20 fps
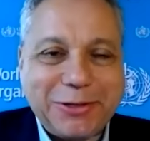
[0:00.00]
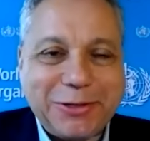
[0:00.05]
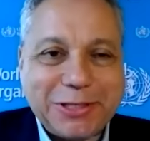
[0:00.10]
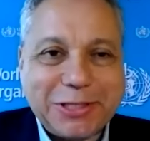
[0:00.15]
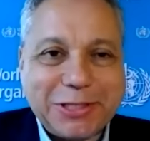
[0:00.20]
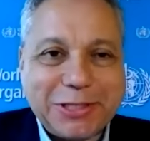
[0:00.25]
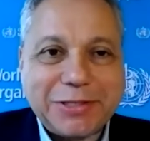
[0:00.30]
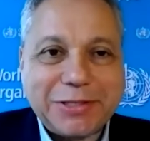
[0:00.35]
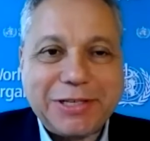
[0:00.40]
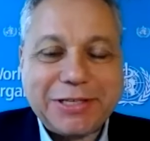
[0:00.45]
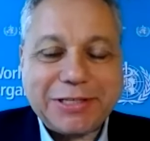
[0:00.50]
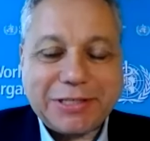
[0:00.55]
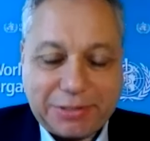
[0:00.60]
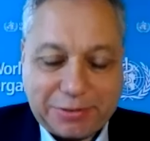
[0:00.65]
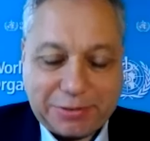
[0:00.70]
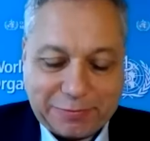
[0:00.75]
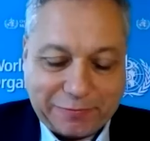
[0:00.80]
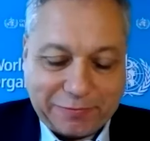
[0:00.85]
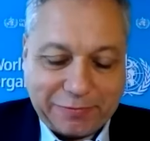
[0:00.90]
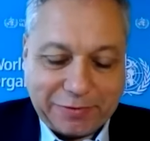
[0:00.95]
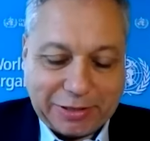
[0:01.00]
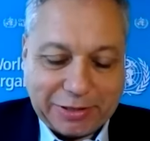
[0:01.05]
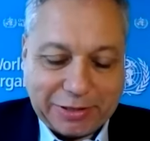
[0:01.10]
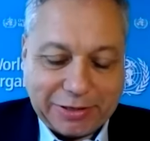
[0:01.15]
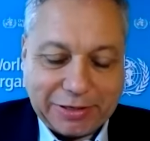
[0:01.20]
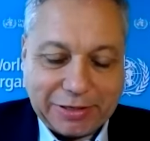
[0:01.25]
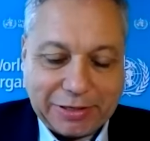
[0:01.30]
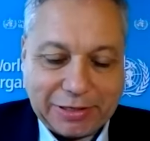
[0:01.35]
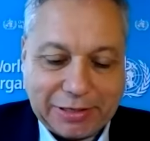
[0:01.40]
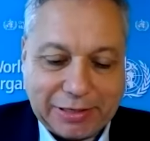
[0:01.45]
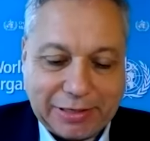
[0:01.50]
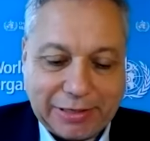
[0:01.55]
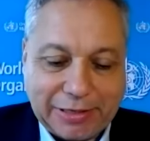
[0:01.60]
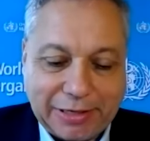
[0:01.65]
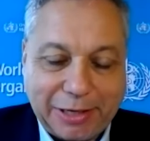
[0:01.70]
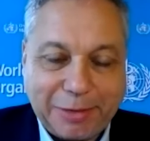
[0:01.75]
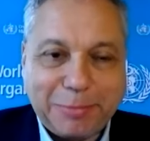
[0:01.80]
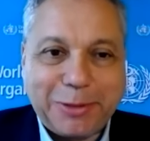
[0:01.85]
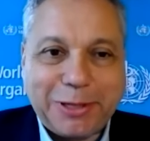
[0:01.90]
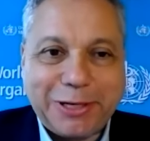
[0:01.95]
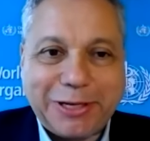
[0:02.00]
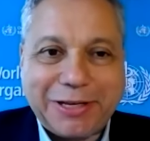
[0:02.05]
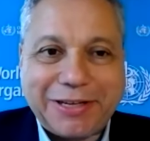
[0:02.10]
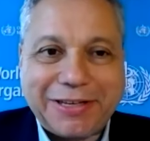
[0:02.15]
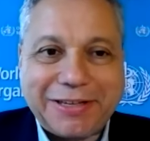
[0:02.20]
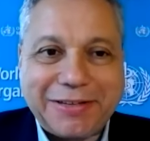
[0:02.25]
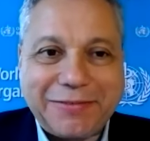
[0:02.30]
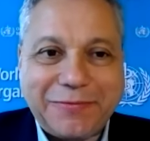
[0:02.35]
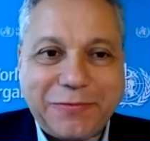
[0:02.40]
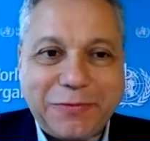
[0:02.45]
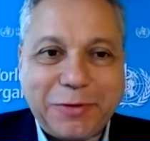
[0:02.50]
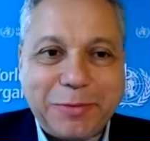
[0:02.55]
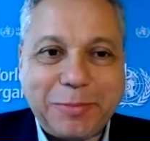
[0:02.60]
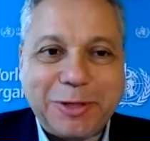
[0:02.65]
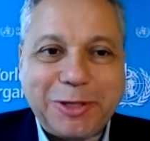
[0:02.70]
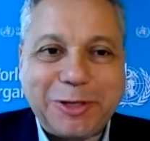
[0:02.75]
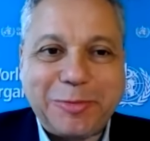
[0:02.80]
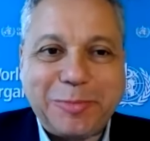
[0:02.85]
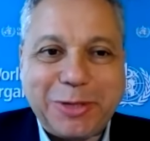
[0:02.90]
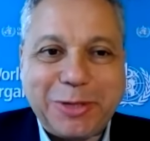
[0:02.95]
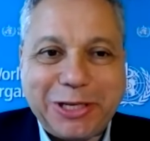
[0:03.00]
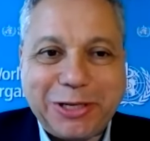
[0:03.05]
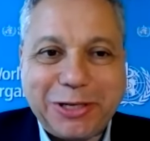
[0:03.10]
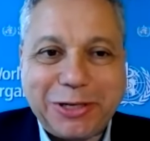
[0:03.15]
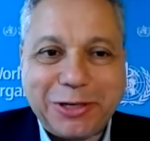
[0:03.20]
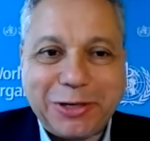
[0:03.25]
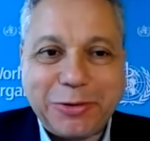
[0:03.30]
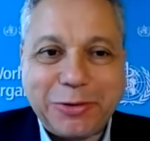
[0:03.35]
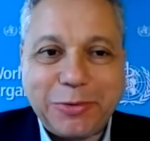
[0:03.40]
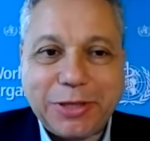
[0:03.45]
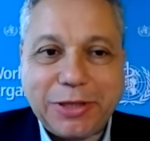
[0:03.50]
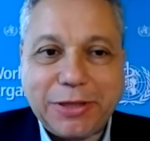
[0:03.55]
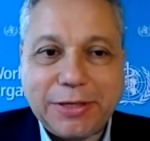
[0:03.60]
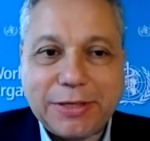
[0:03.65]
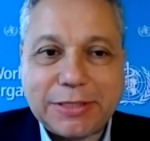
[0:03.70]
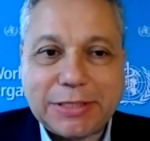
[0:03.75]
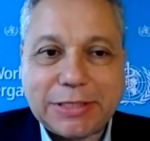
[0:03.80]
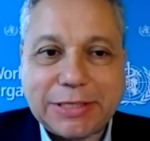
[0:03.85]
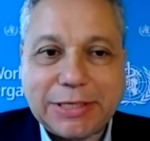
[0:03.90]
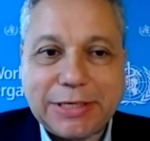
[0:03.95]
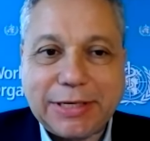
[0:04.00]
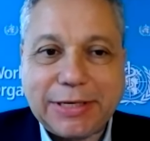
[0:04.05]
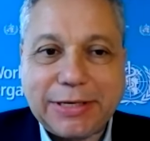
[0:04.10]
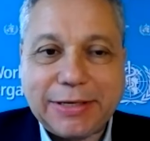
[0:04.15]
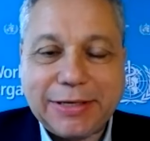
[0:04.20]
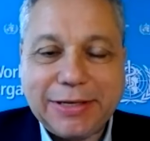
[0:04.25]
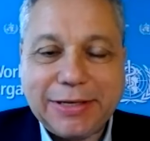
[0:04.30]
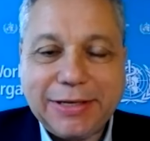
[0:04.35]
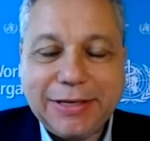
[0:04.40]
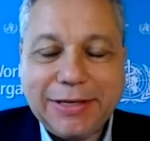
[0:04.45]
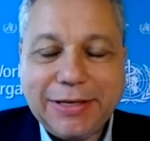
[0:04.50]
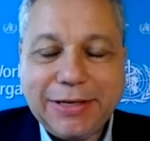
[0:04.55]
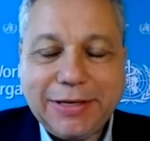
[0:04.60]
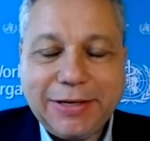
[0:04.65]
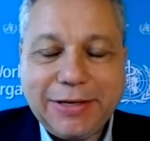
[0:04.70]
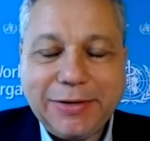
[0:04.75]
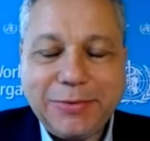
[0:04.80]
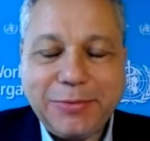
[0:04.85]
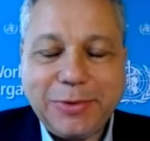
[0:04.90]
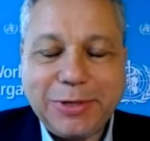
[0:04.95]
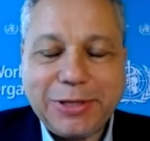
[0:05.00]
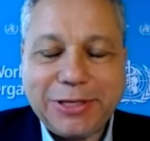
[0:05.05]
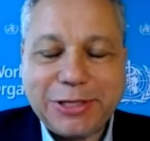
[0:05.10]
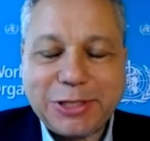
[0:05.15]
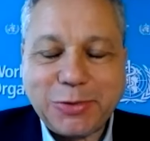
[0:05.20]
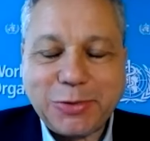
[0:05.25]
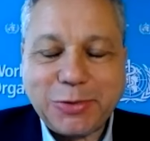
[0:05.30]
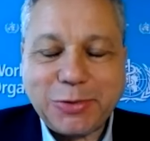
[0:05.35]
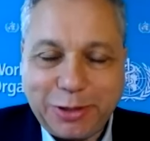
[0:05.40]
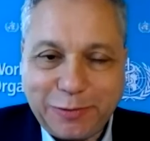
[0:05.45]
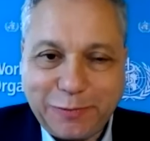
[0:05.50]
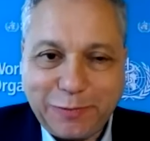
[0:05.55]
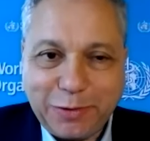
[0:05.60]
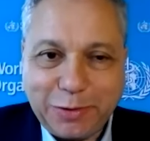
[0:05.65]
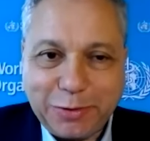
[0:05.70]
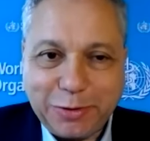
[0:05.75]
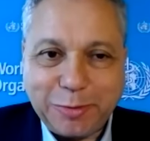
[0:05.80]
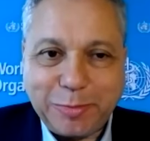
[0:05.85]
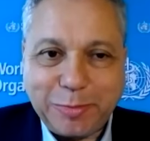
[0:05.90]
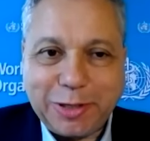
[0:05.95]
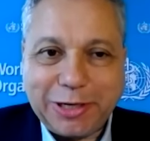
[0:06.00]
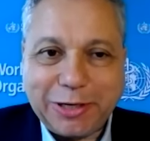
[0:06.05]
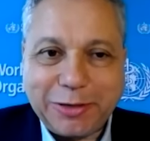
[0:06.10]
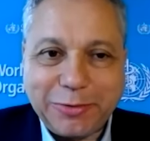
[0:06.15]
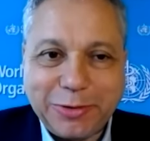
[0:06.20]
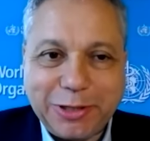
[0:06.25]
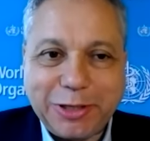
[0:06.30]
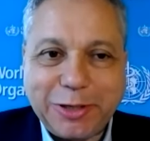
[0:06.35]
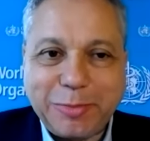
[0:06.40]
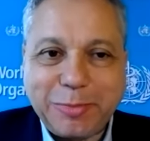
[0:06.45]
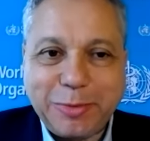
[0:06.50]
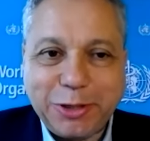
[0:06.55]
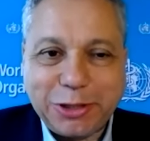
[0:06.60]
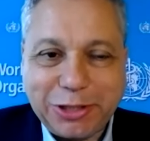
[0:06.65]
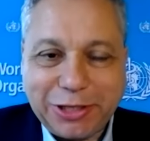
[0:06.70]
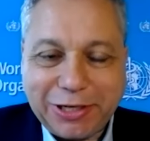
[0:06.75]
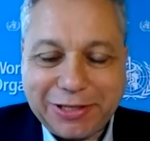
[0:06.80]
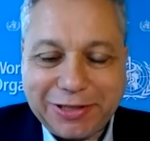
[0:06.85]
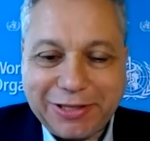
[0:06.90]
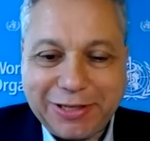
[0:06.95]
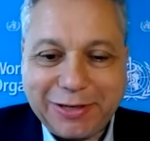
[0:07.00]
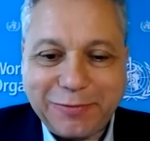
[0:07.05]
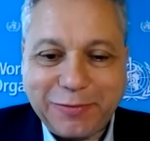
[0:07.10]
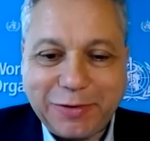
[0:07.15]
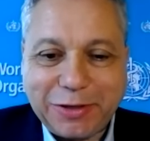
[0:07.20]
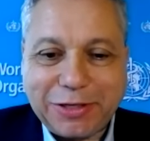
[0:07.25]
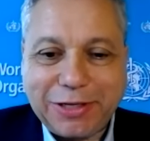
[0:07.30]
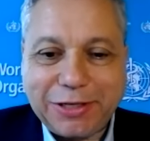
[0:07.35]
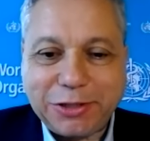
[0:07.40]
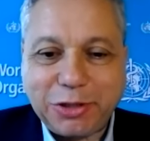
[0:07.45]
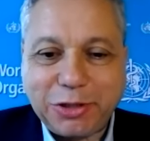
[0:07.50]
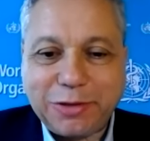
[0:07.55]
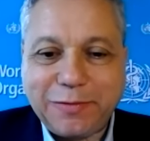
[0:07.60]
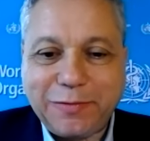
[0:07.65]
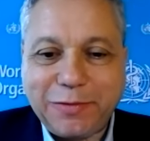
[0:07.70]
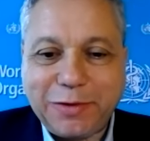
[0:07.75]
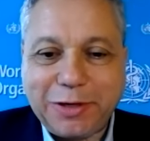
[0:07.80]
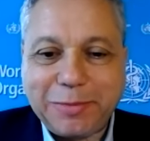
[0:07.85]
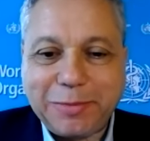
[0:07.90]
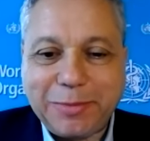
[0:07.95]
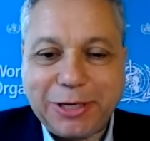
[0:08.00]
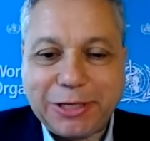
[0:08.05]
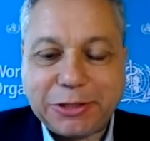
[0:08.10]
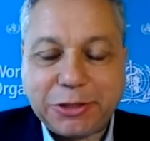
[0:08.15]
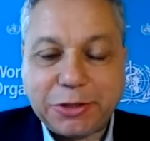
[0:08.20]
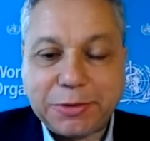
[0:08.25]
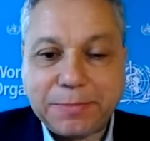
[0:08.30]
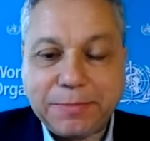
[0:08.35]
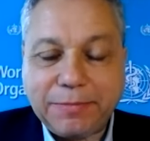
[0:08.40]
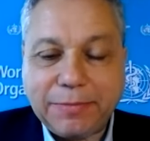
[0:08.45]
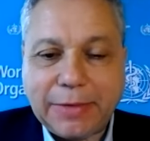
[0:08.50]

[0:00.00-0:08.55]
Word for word: It's very humbling for me to be here with this wonderful group, and I really appreciate the invitation very much.